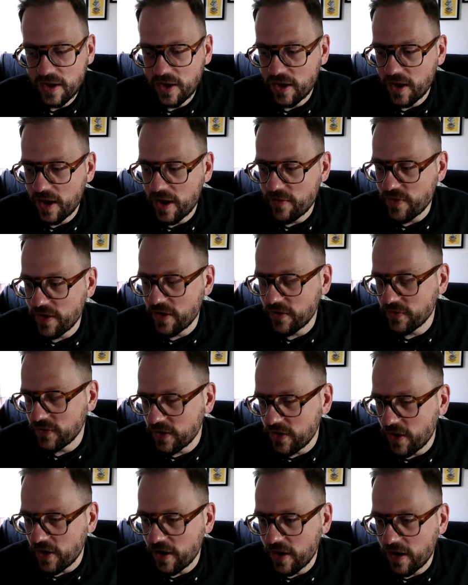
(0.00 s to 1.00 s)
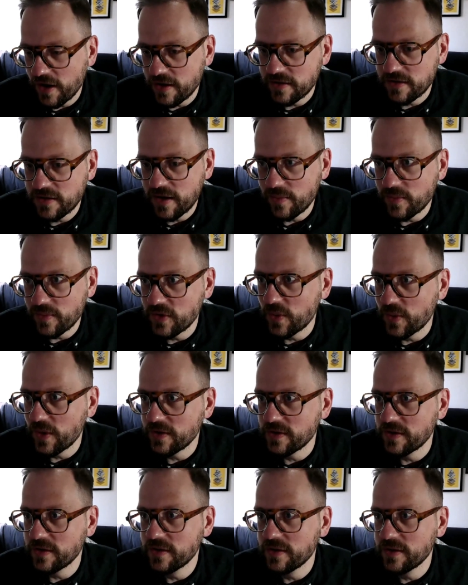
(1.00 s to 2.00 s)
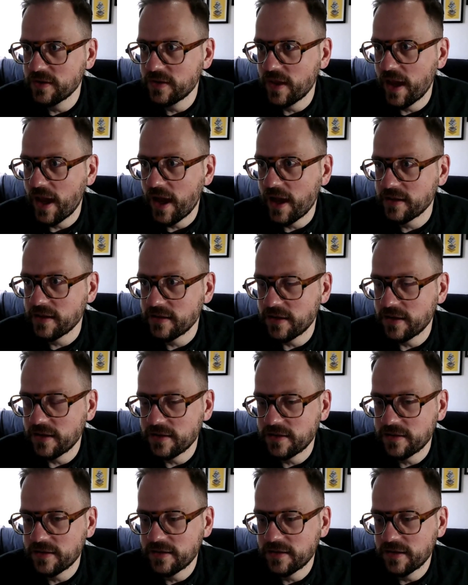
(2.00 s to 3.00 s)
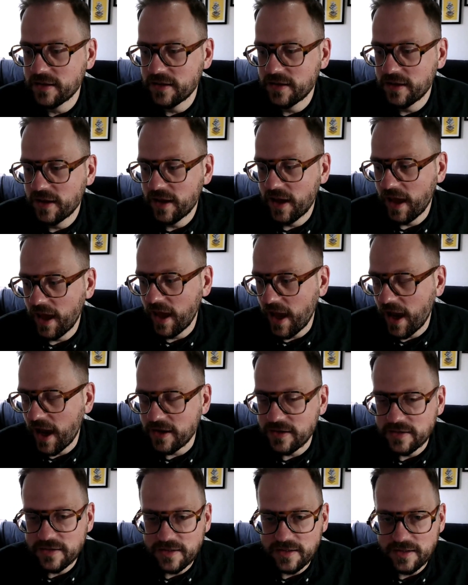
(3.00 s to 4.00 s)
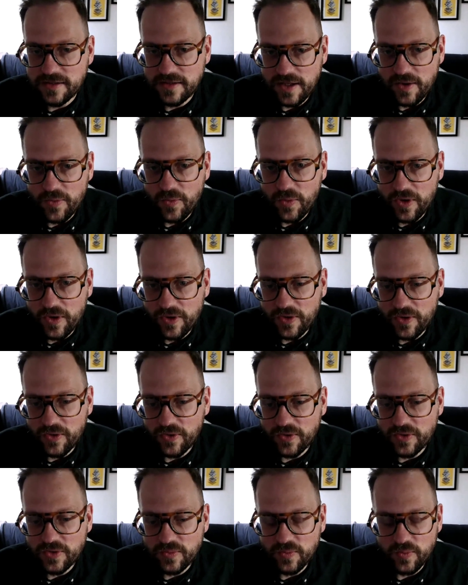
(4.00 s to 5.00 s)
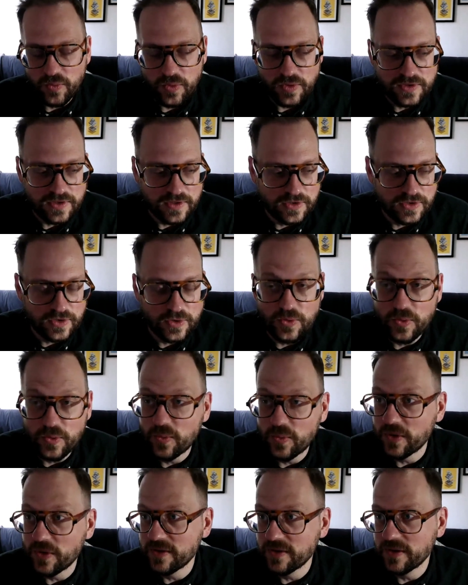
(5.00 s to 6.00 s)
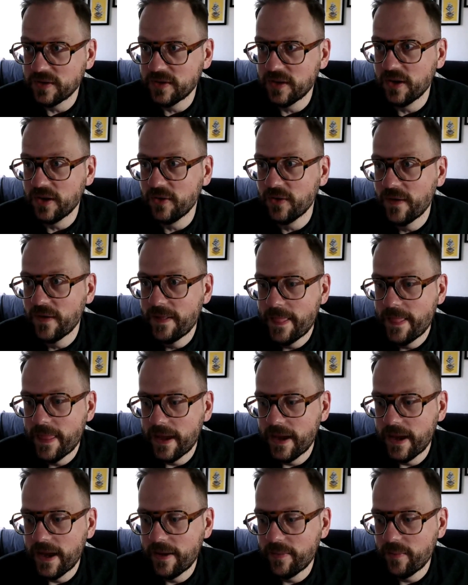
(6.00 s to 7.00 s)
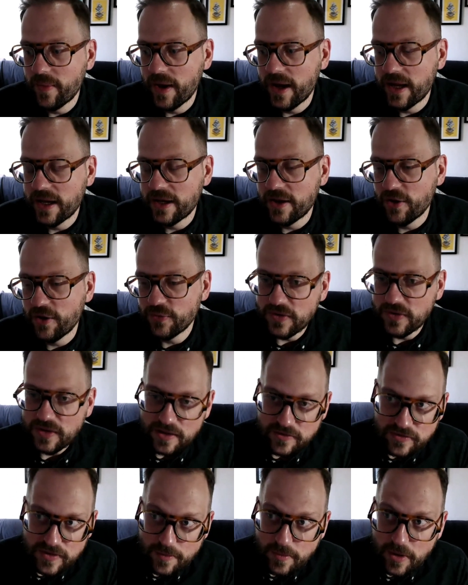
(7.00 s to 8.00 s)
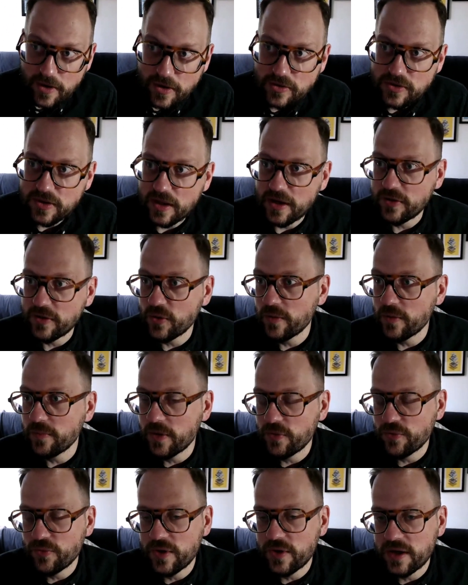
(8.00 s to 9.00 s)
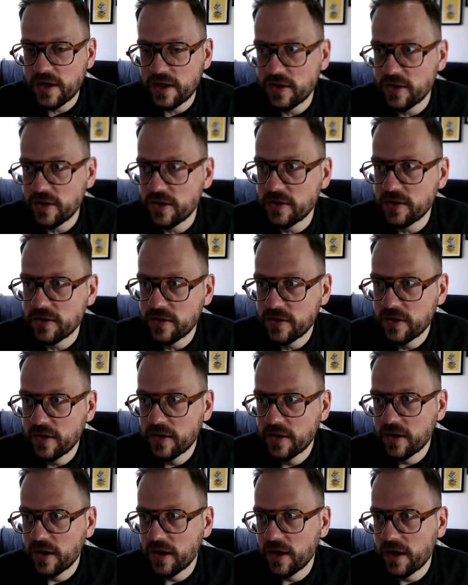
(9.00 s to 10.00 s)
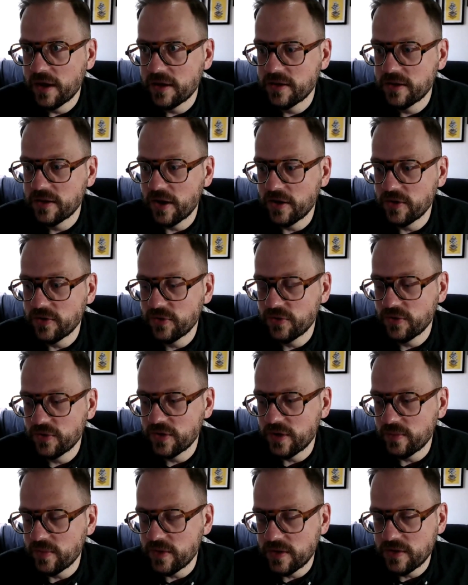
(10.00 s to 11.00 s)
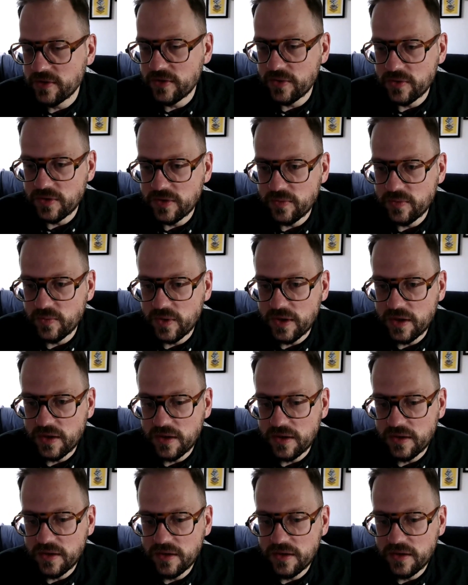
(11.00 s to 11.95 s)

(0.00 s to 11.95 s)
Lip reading: Very often, our clients come to us and they ask us, "Hey, how does this thing work?" or "What's this tool? What does it do?" And I often give demos. And I thought it'd be really good to go through some of these tools that we